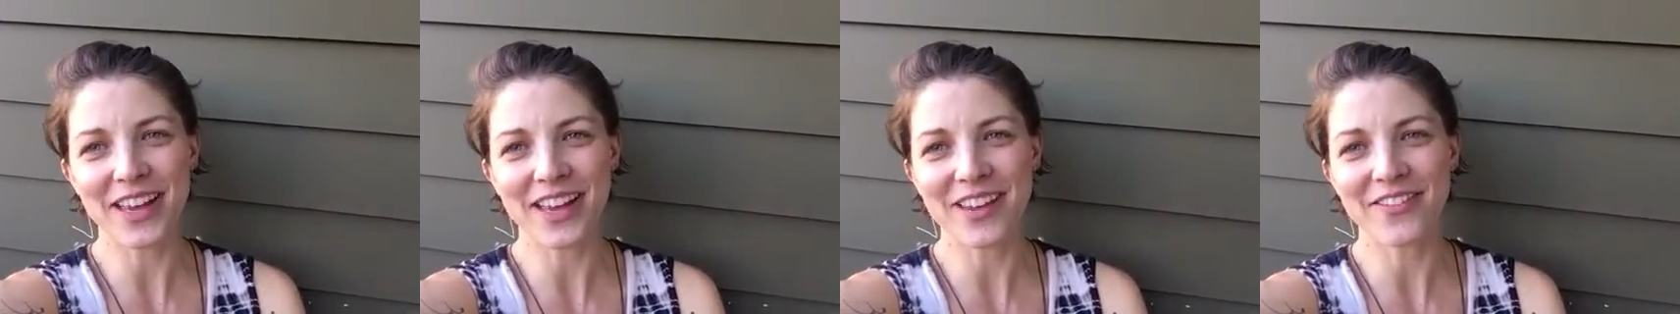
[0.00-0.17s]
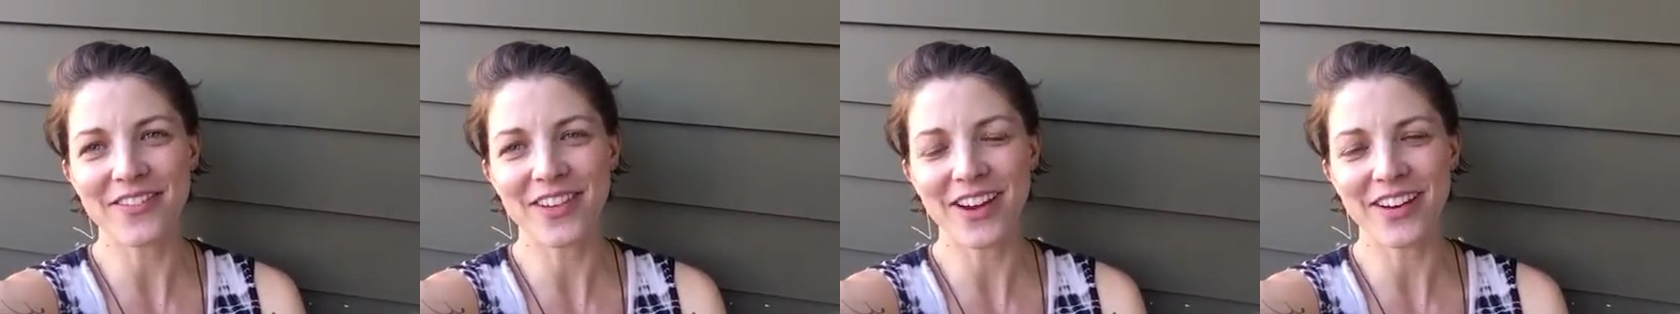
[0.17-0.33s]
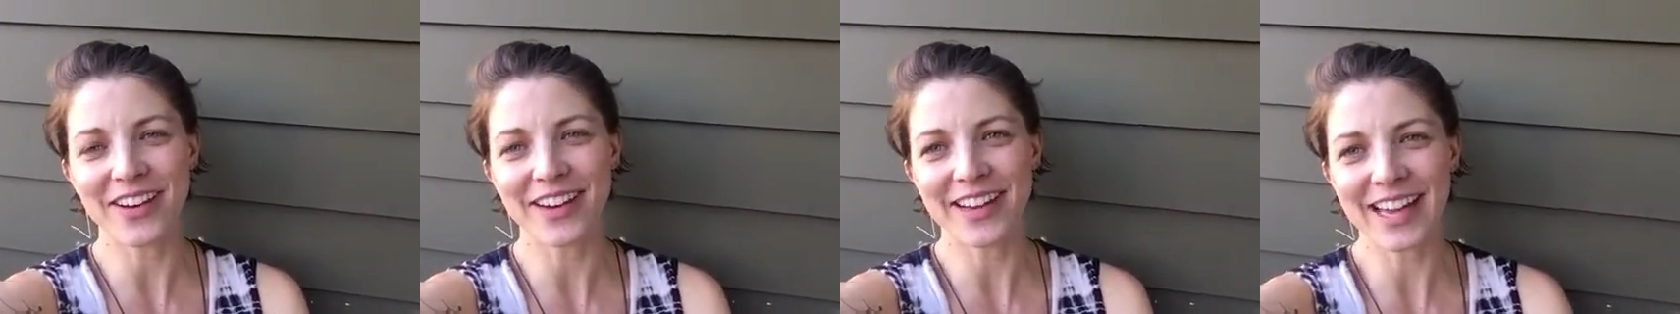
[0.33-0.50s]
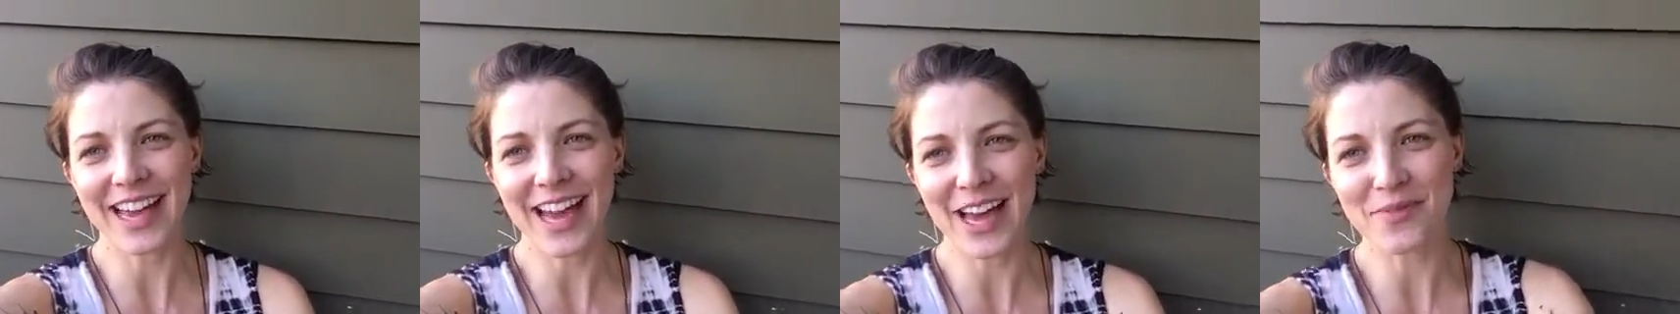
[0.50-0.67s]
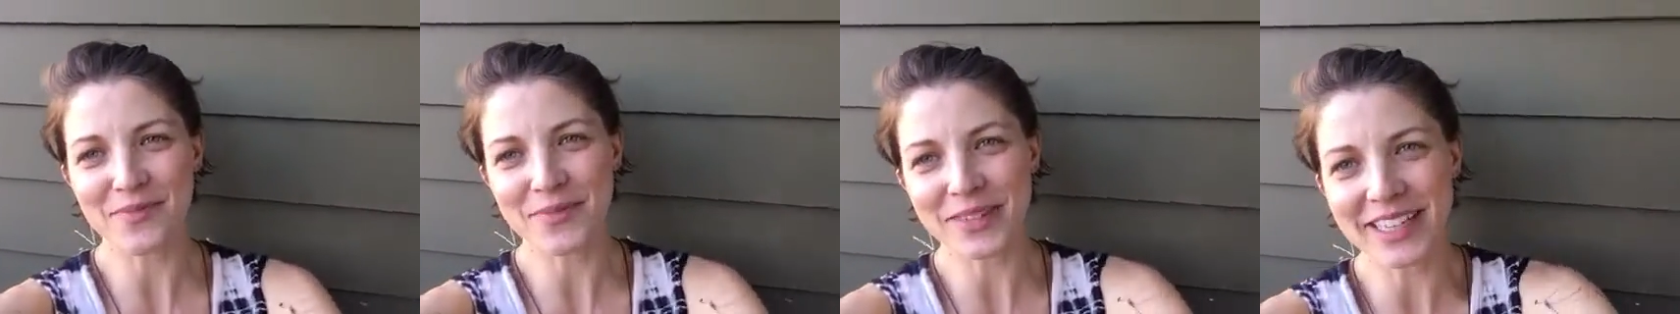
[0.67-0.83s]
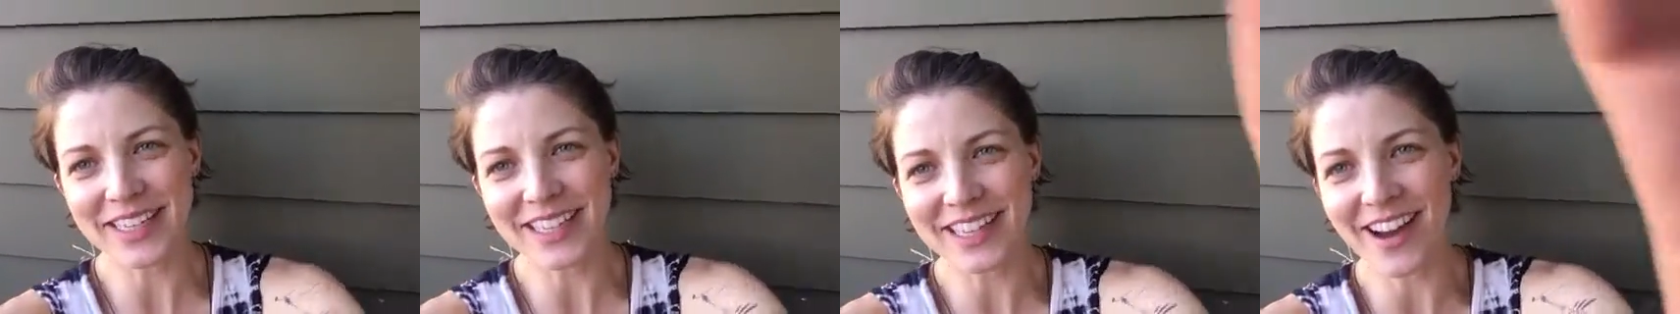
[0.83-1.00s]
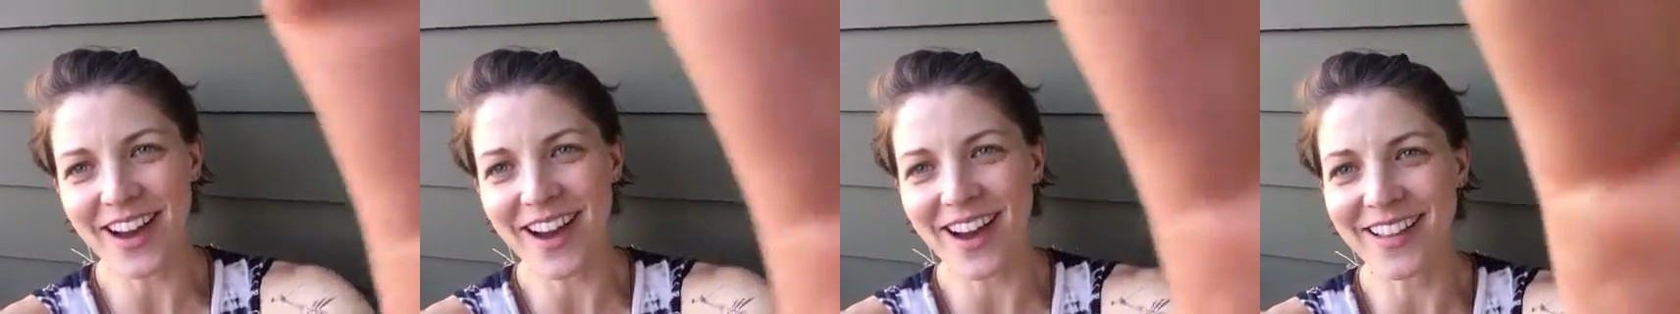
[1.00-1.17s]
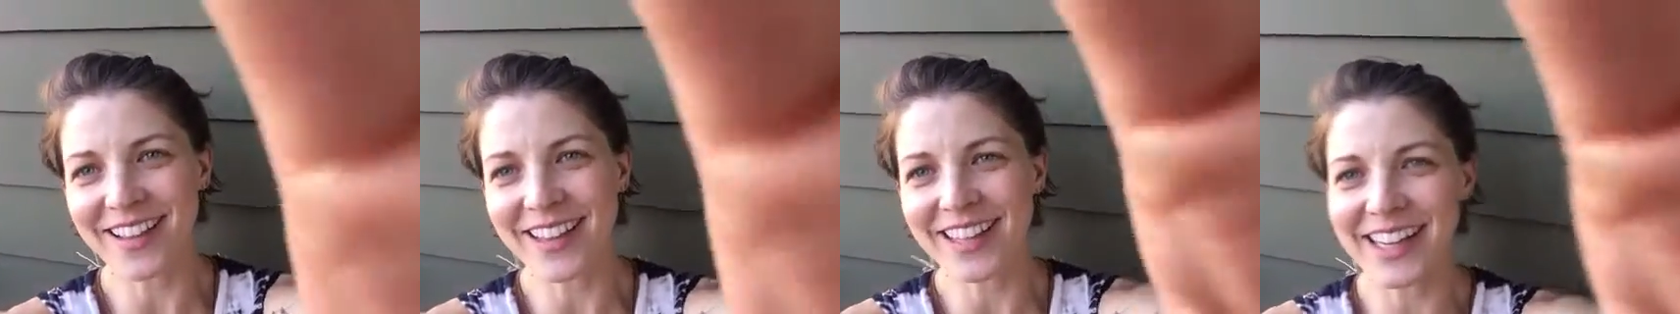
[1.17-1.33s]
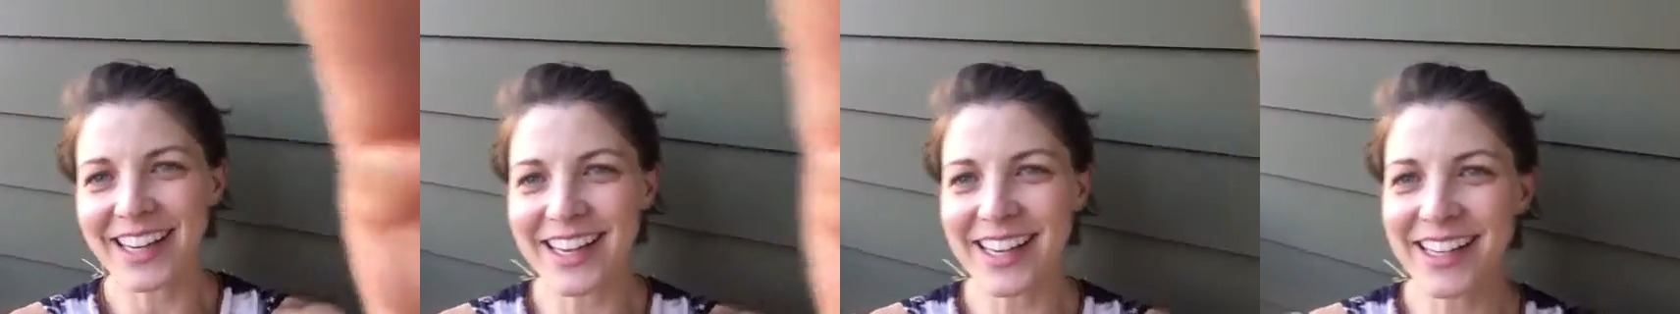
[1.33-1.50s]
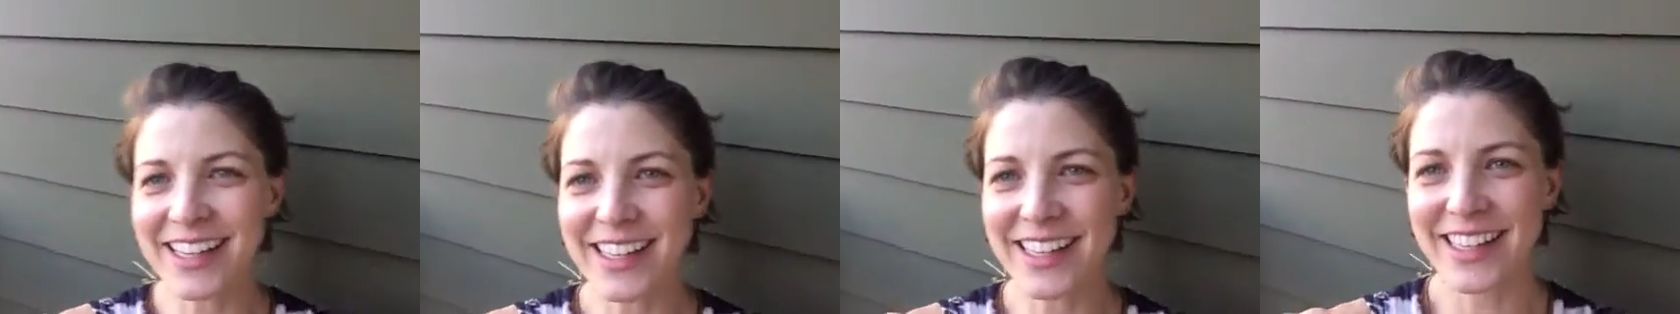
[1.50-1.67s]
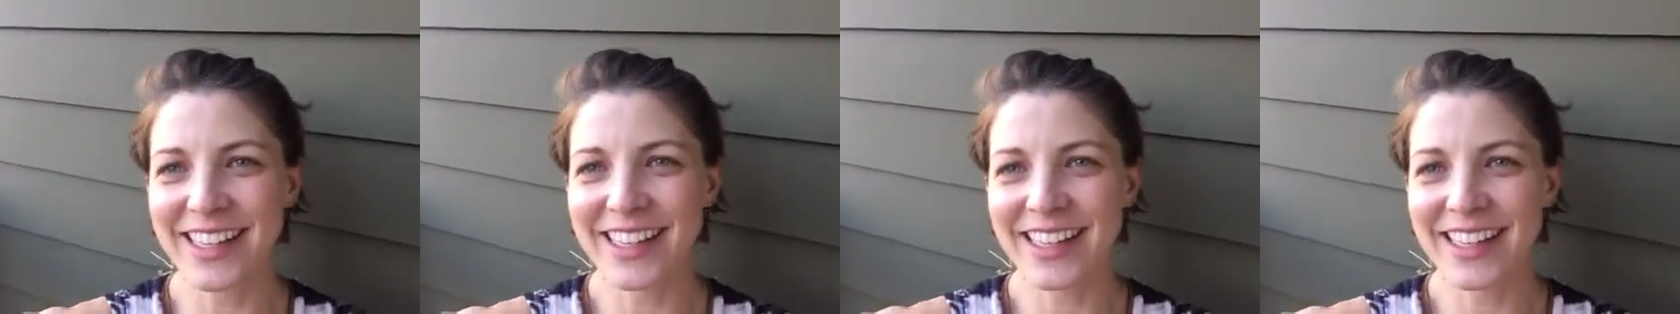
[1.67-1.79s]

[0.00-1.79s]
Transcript: a very happy holiday,